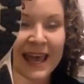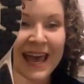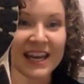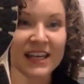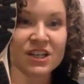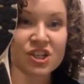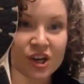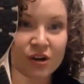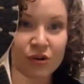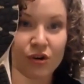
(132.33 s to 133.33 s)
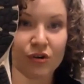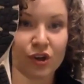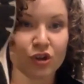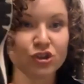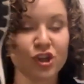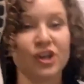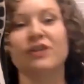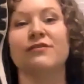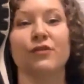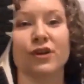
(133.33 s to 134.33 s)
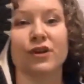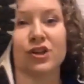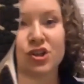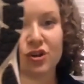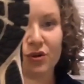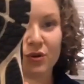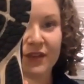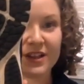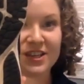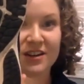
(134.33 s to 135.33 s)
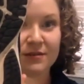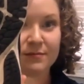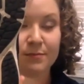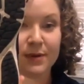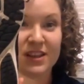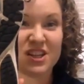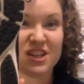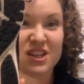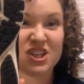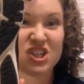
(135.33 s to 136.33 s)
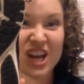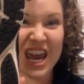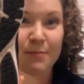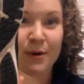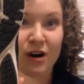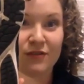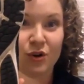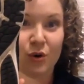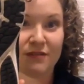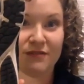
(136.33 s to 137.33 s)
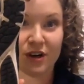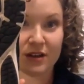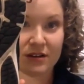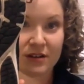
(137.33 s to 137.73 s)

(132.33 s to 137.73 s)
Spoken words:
And in general, you're looking for a shoe that's going to be the shape of your foot.